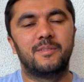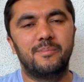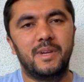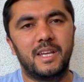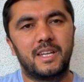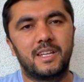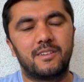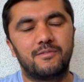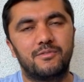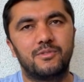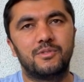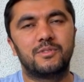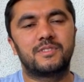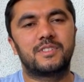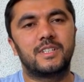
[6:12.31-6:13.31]
making
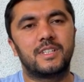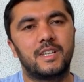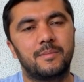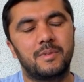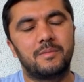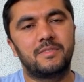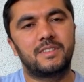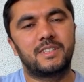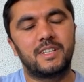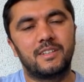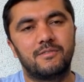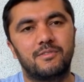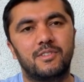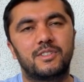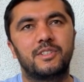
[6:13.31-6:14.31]
food, set up
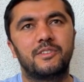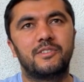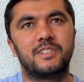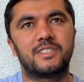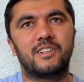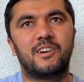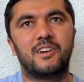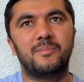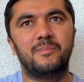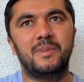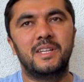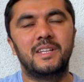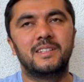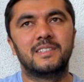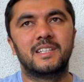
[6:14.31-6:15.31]
everything for the U.S.
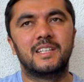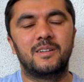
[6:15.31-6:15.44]
Army.